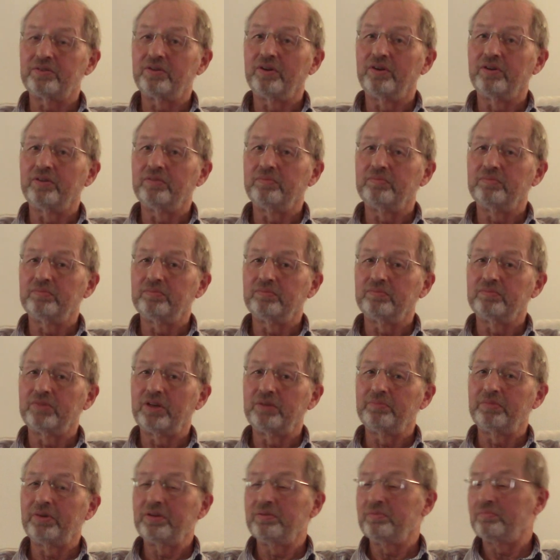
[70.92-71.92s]
on, my
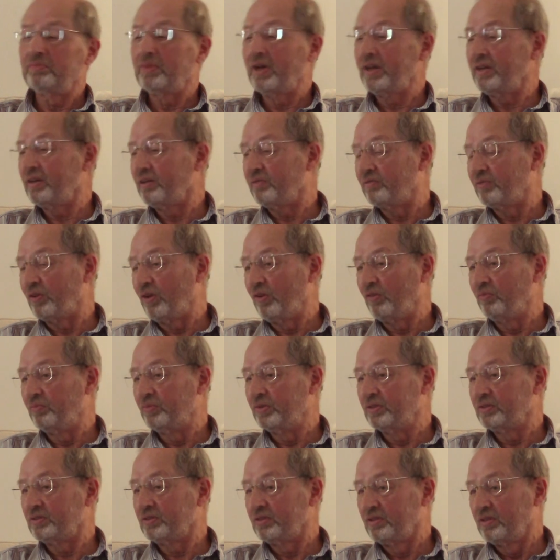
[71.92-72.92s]
main
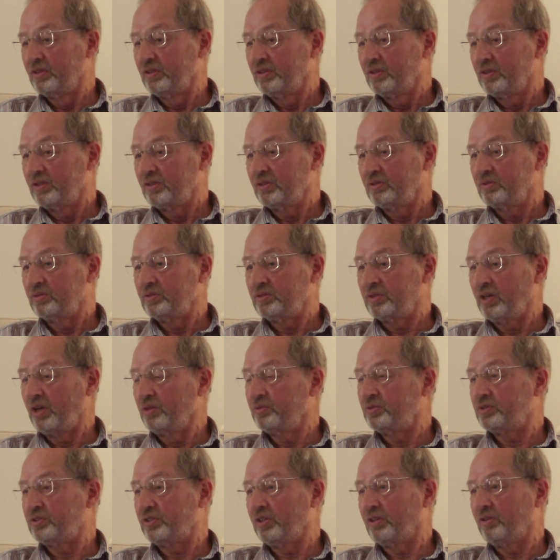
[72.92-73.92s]
involvement was
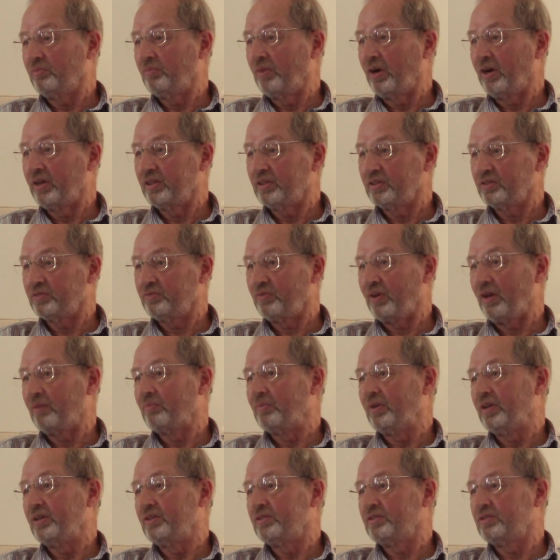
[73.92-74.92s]
hosting miners'
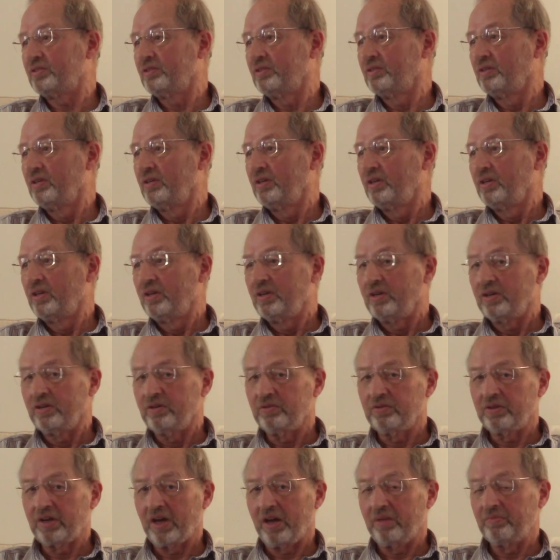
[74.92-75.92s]
families who
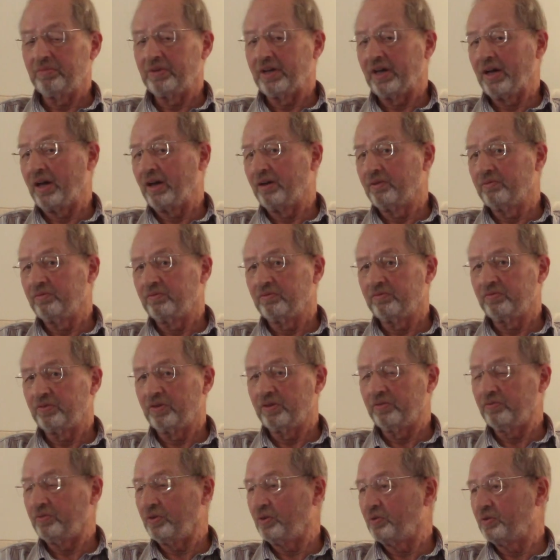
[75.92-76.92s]
came down for a
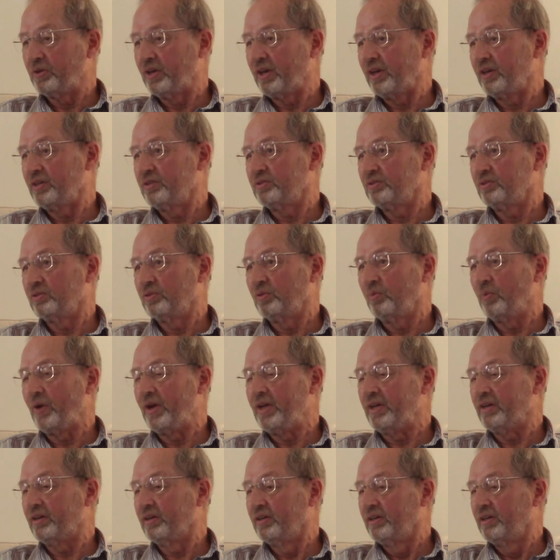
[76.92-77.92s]
few days or a
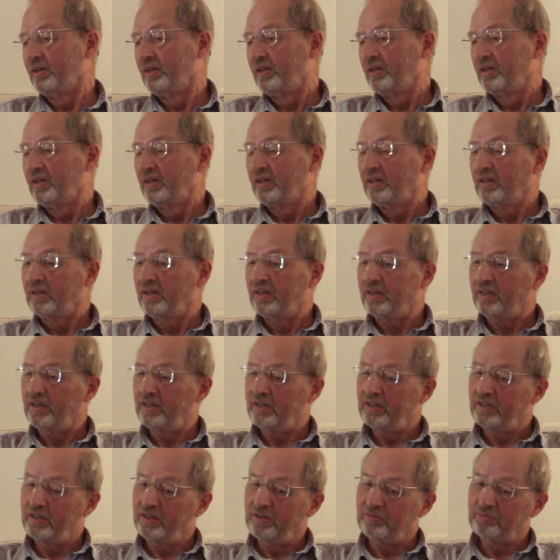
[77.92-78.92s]
week
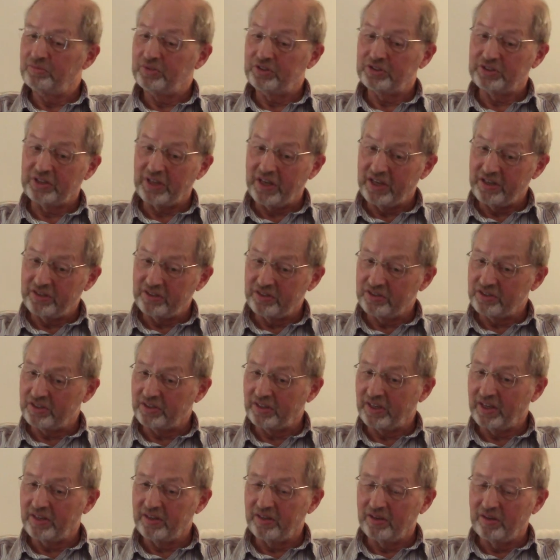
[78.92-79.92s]
to stay, just to
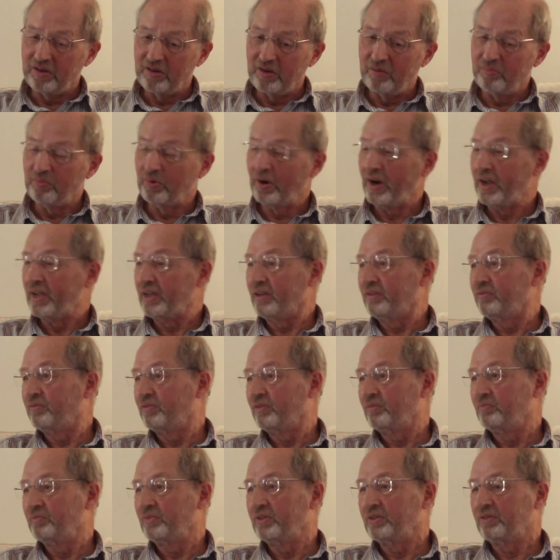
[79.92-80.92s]
get a break
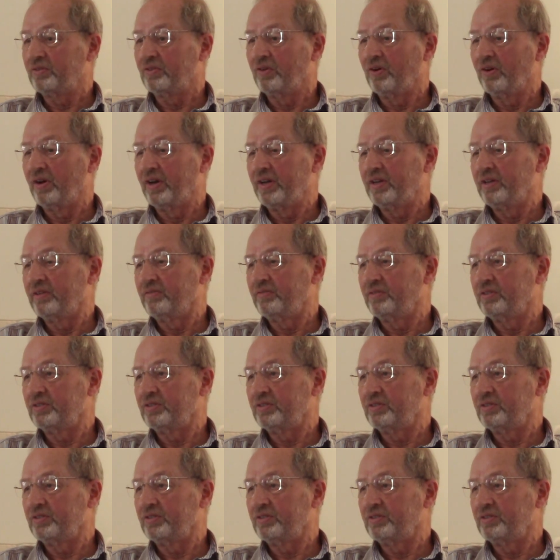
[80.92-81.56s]
from the grind of the